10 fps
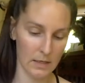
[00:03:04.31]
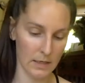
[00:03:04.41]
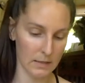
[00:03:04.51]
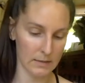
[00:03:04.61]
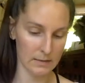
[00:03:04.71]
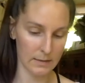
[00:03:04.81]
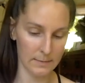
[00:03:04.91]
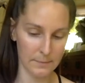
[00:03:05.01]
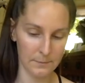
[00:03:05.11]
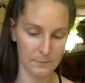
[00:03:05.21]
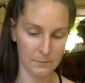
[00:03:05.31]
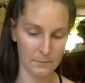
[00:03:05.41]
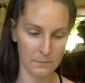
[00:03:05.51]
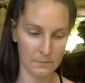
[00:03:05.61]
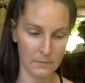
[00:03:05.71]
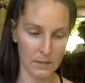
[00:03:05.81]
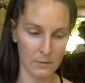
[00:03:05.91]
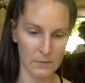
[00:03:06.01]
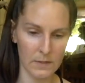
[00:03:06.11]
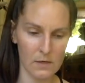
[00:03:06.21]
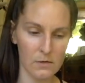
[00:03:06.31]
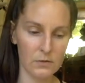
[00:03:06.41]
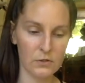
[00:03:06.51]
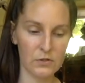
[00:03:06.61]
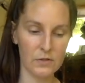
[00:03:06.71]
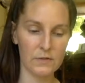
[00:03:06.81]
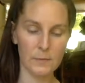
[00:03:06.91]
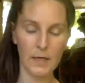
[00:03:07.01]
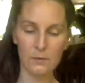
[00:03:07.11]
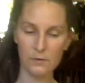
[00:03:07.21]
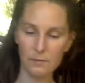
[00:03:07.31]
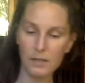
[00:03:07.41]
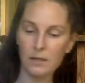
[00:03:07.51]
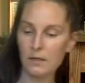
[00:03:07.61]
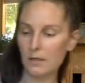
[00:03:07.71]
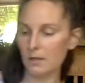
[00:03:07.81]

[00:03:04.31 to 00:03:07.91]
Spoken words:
and I was like, oh, you should share this pattern with me,